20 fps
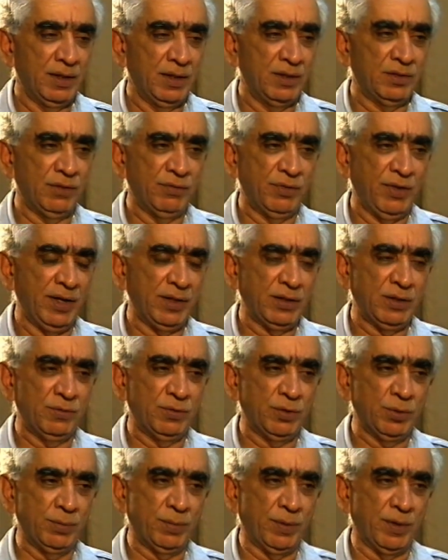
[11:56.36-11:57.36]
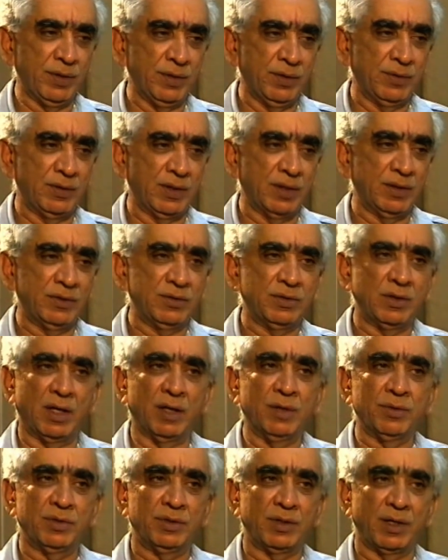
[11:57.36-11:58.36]
is in fact a viewpoint that is
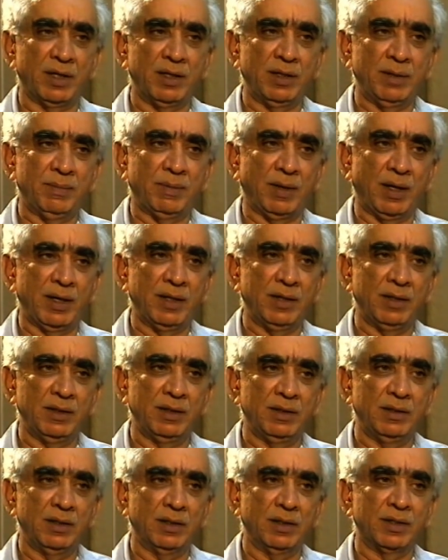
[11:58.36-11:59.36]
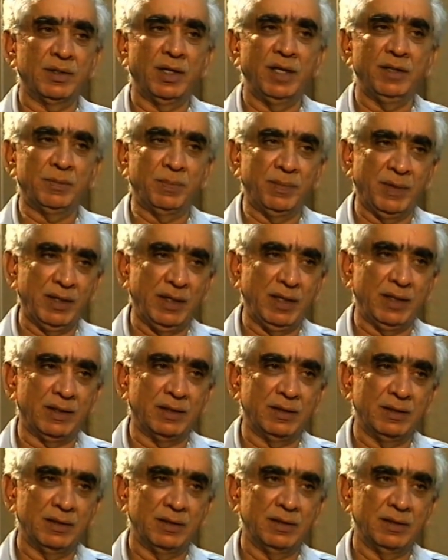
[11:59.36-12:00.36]
now shared by a great many
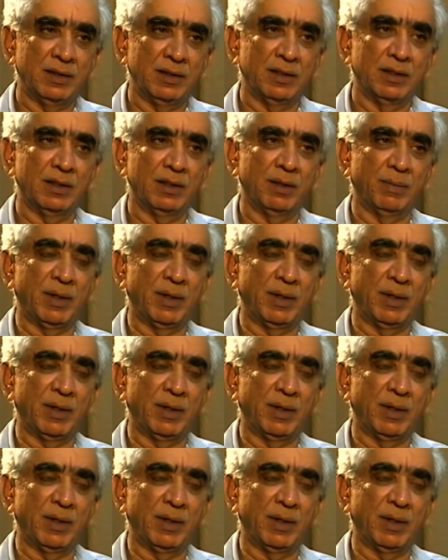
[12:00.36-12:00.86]
in